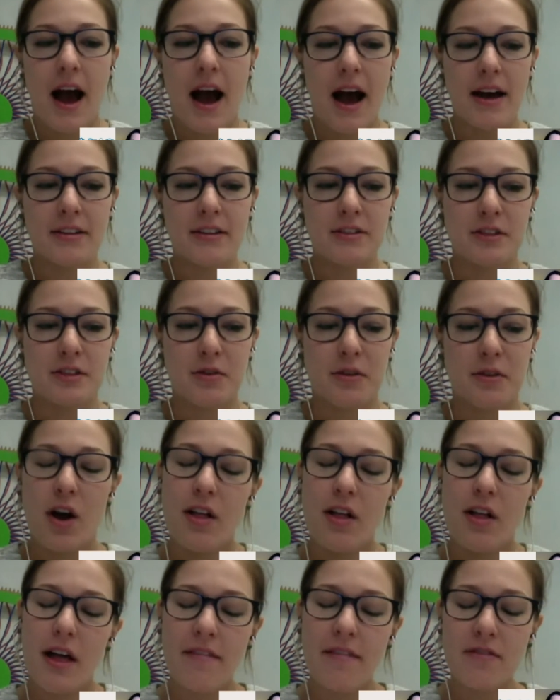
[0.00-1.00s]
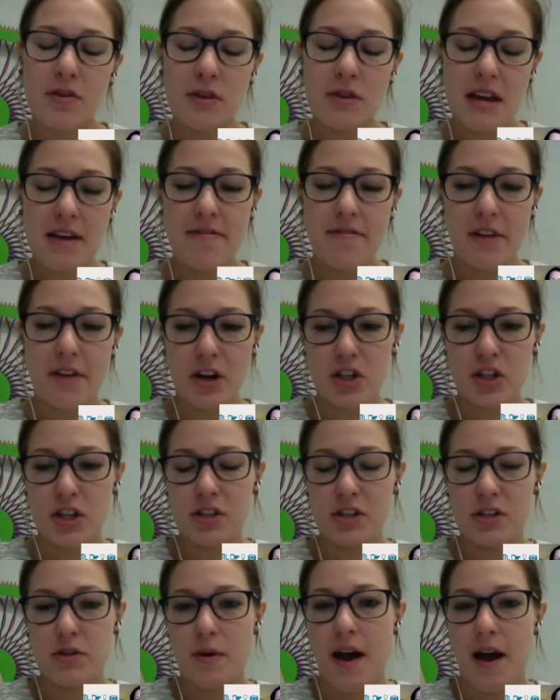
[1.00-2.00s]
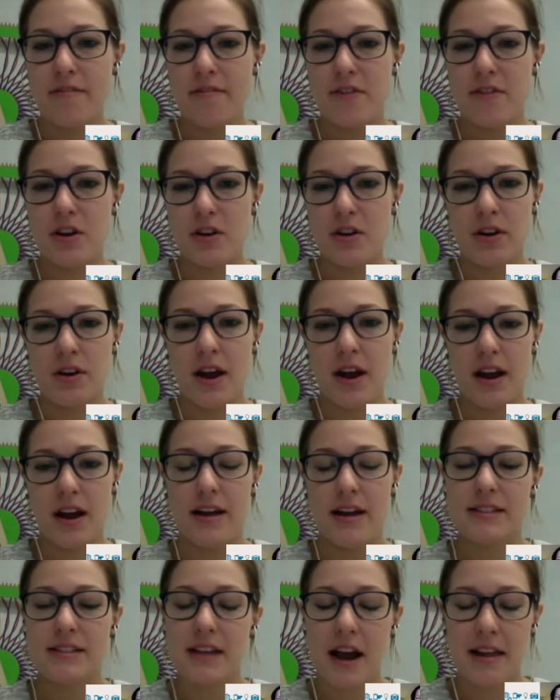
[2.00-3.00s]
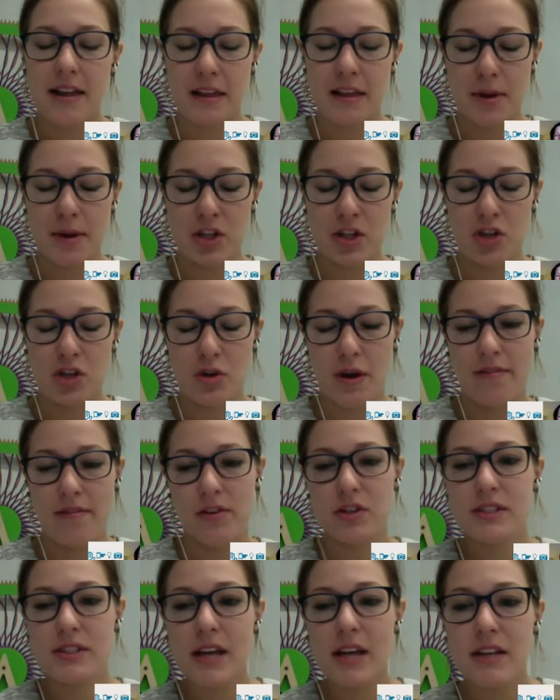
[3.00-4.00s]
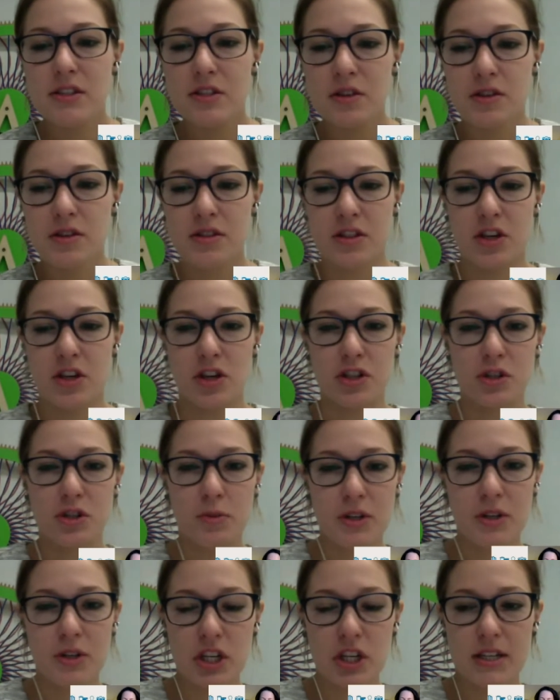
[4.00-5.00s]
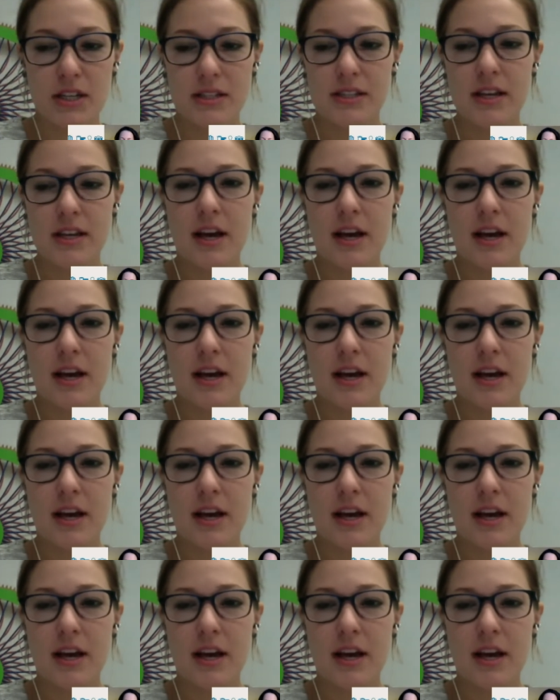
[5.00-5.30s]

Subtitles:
So they all have unique functions. You have your, as Kylie mentioned, you have your sensors and your switches,